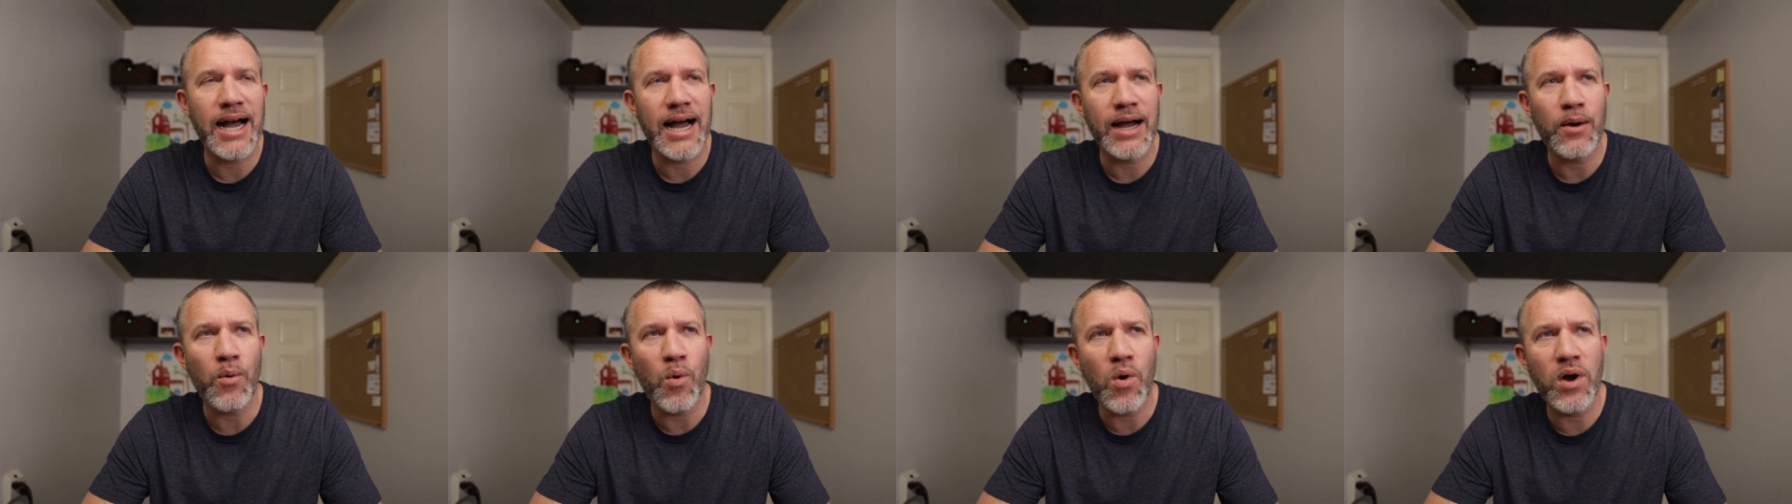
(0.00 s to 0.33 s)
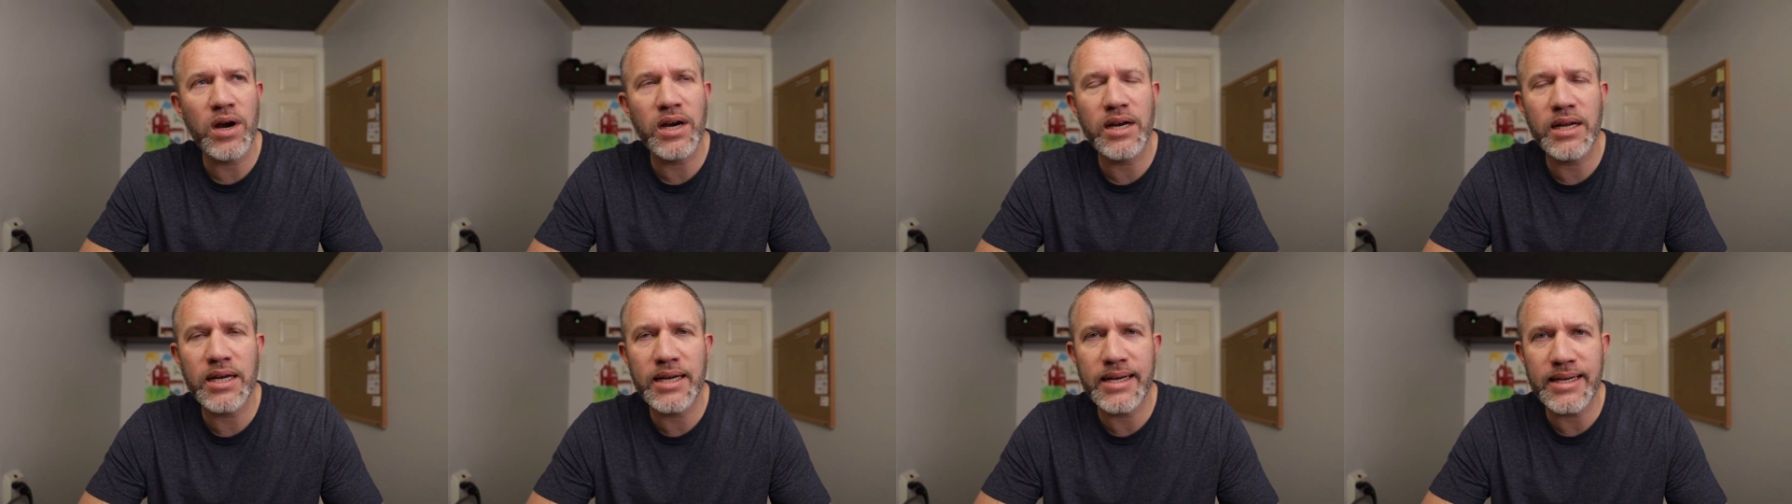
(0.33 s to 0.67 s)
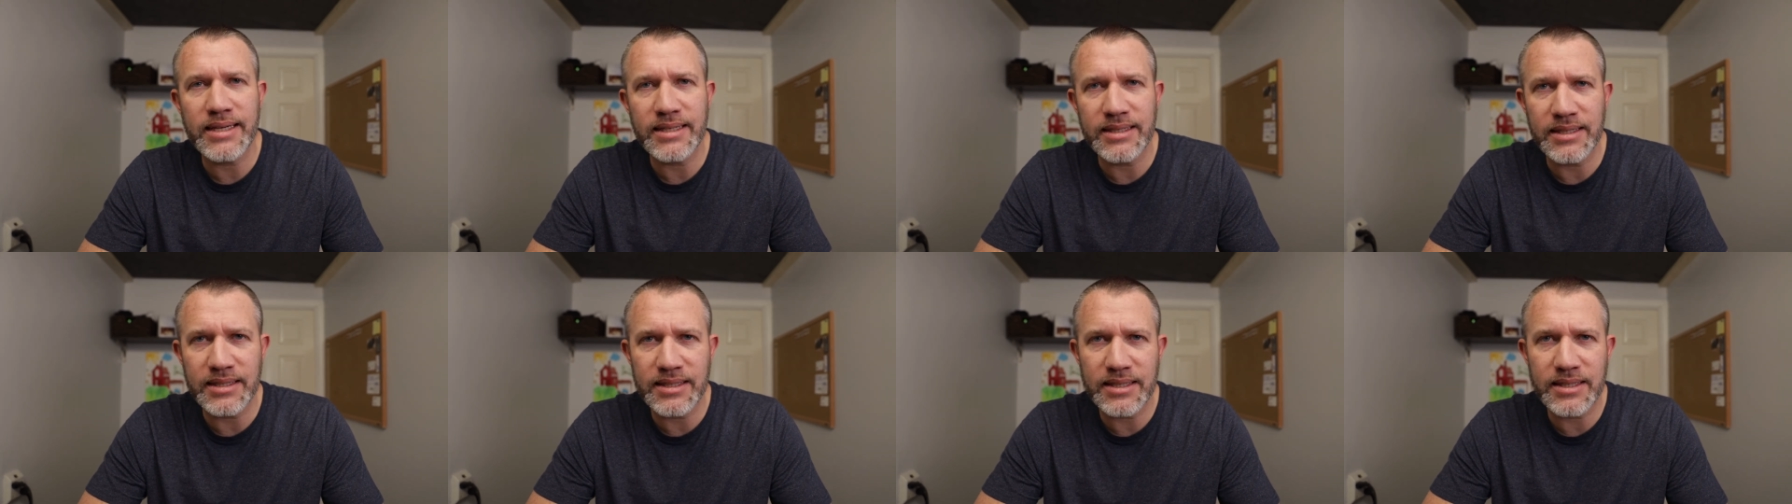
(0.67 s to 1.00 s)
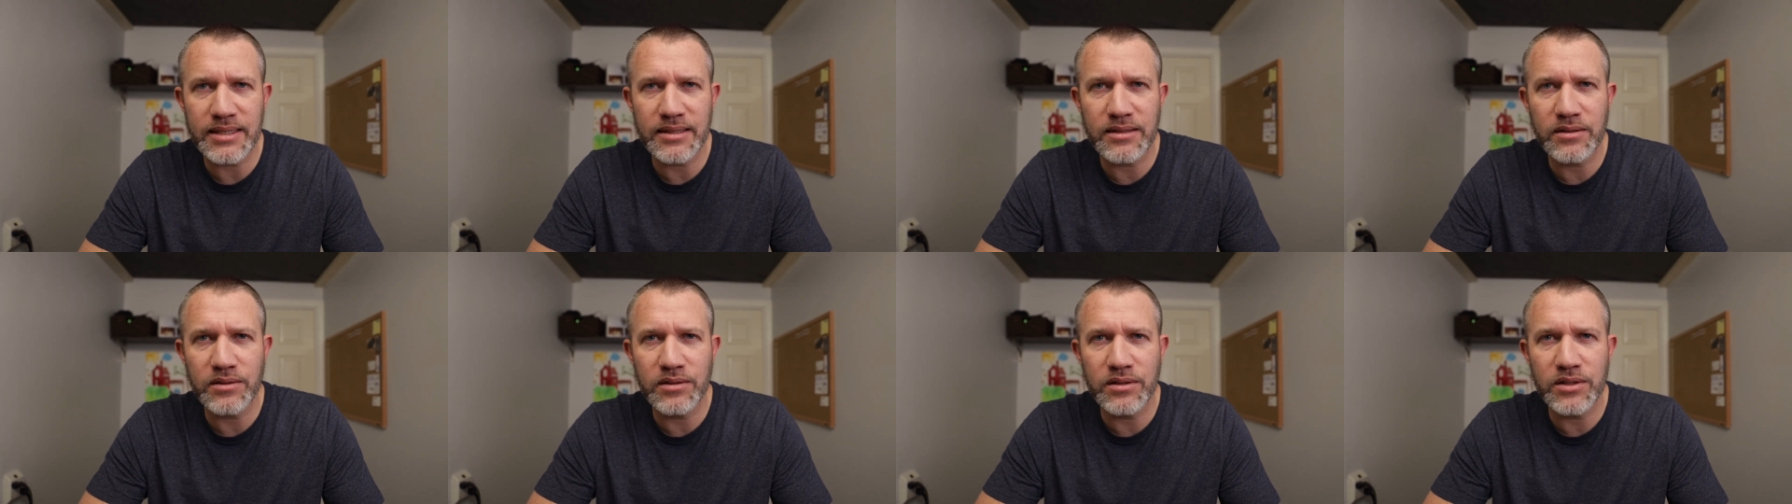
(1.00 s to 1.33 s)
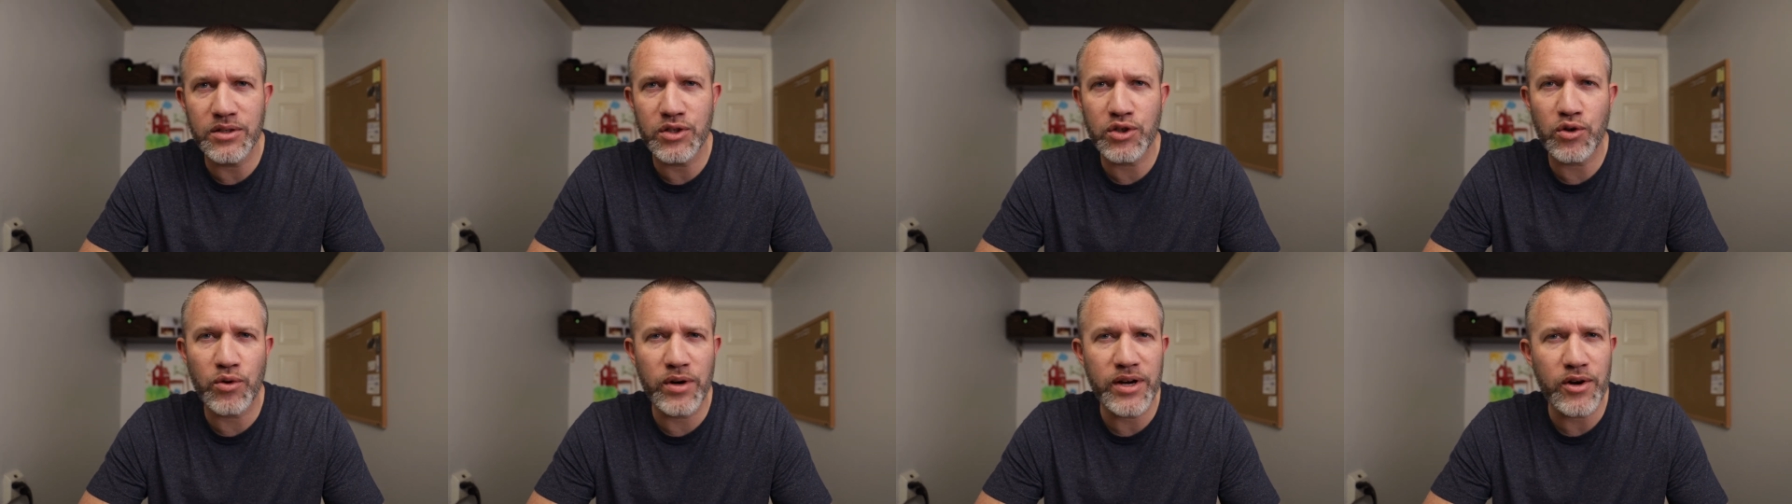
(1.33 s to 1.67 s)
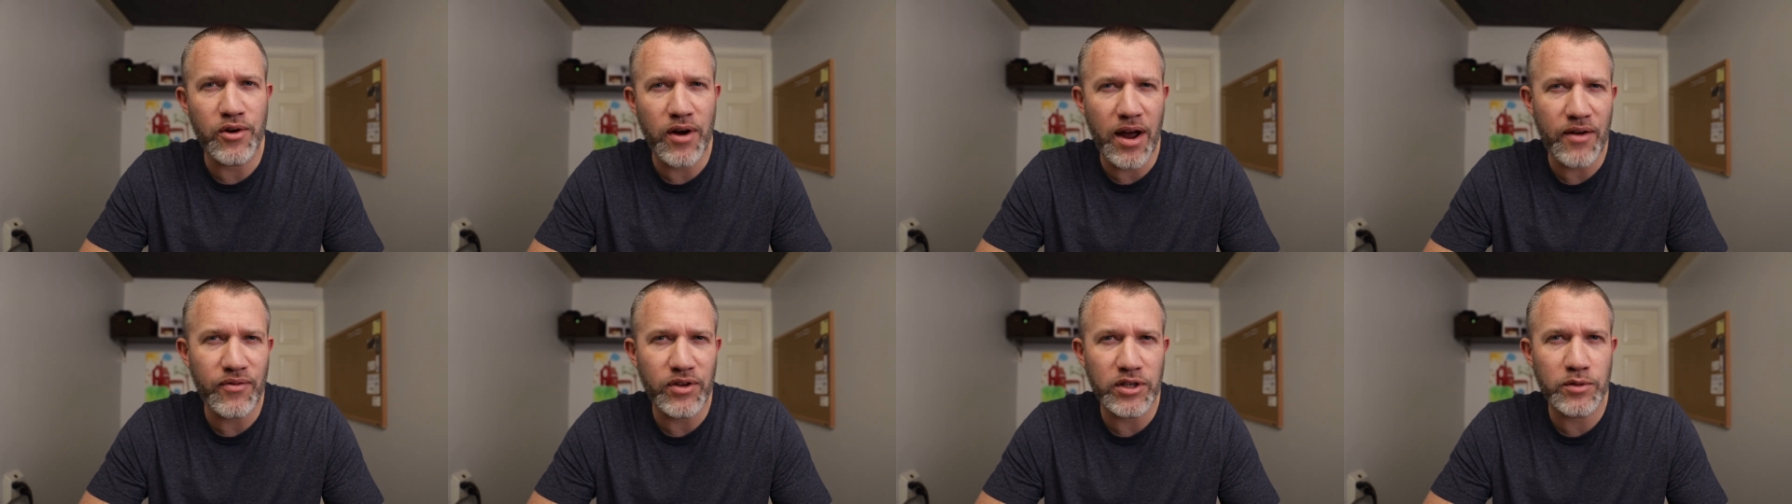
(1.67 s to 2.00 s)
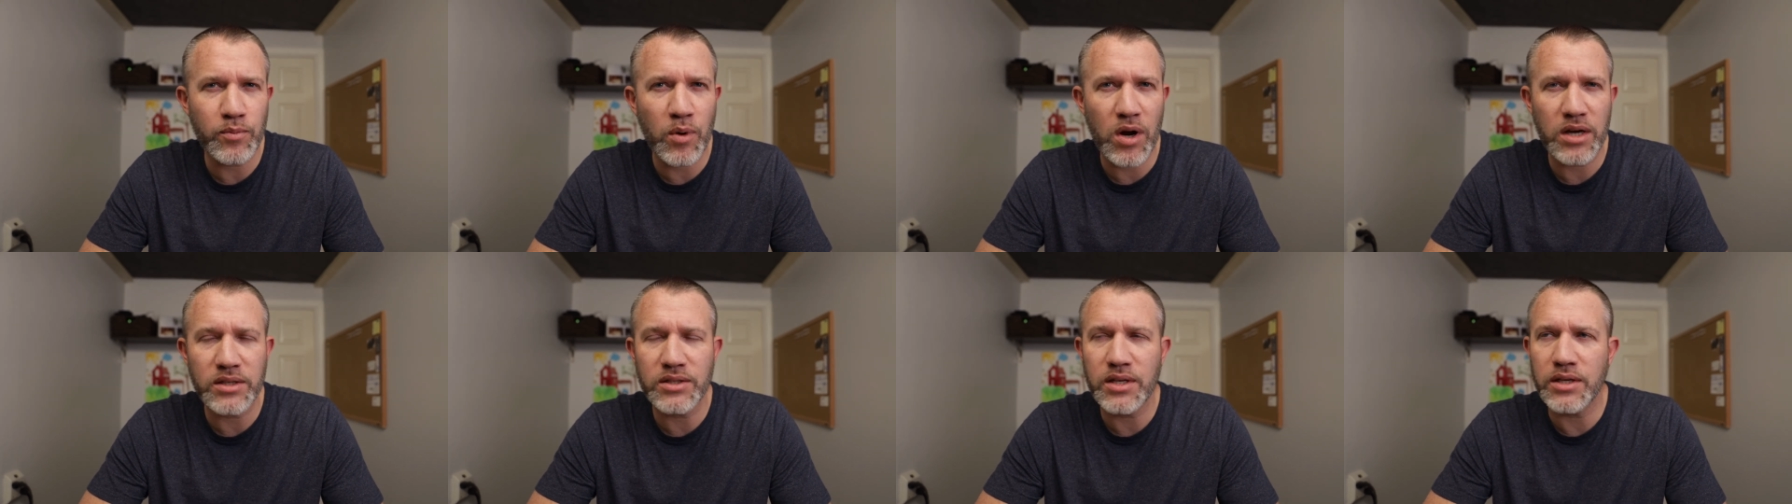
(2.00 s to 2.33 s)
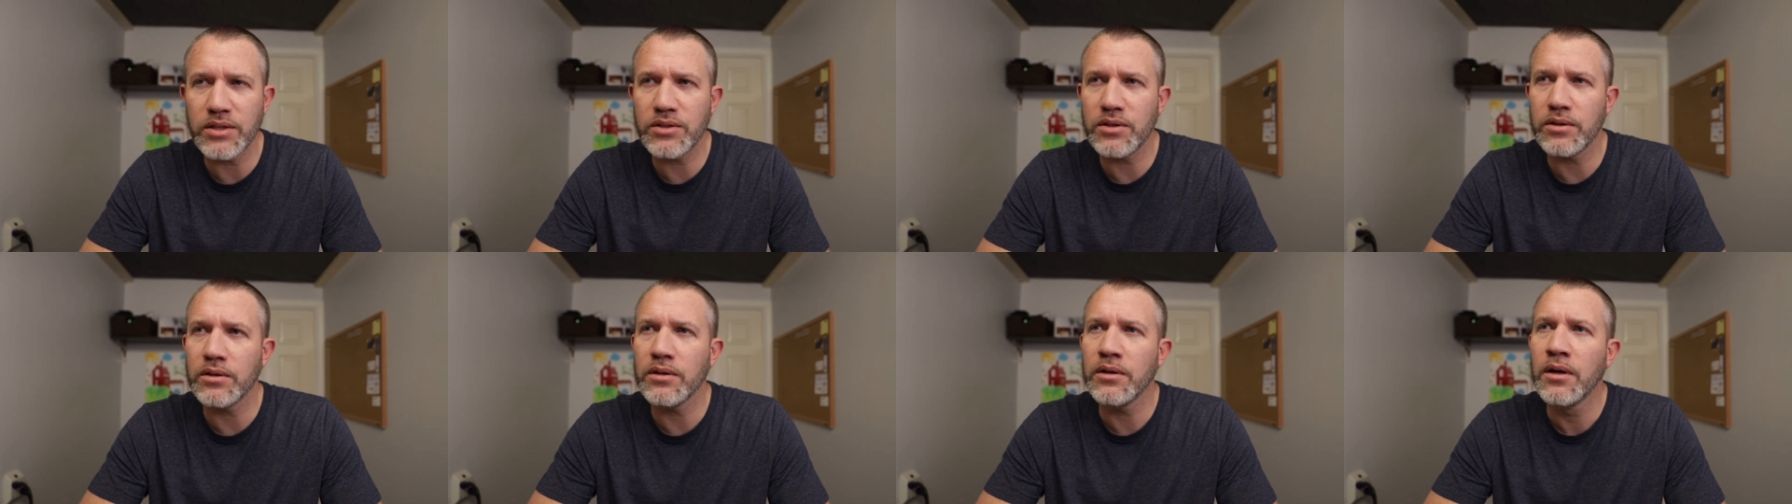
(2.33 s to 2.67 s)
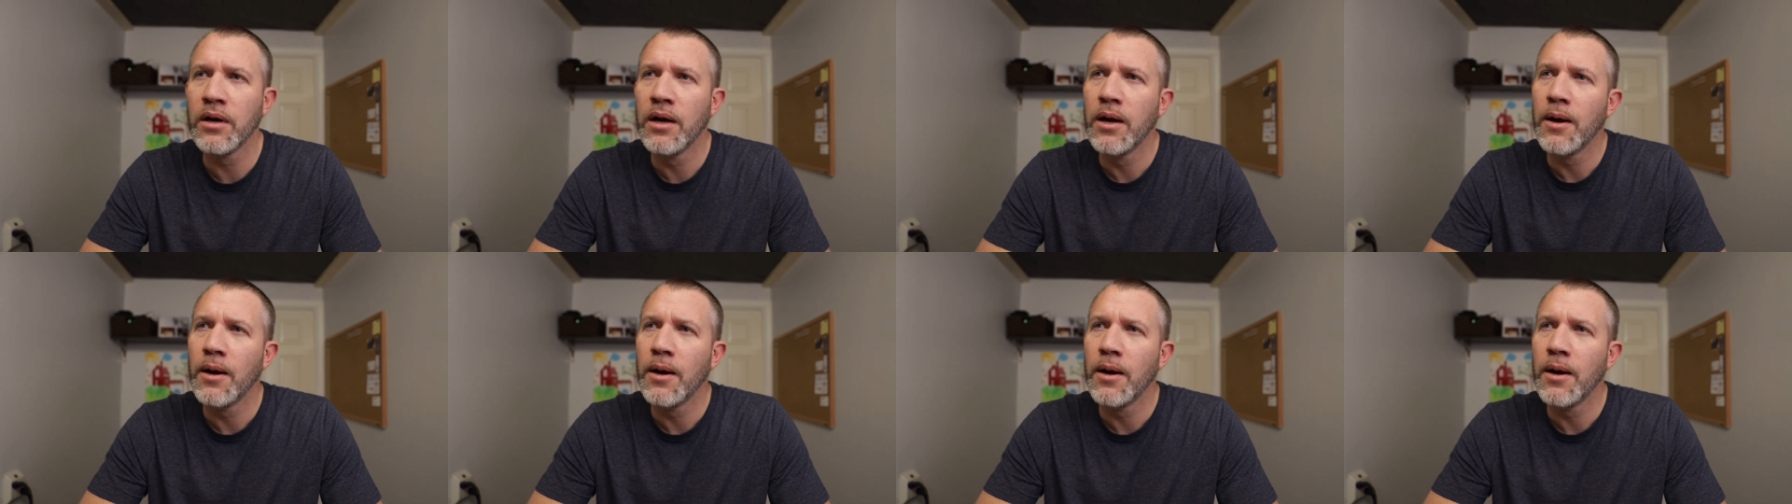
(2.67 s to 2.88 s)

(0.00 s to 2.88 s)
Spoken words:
I wanted a discrete graphics processor,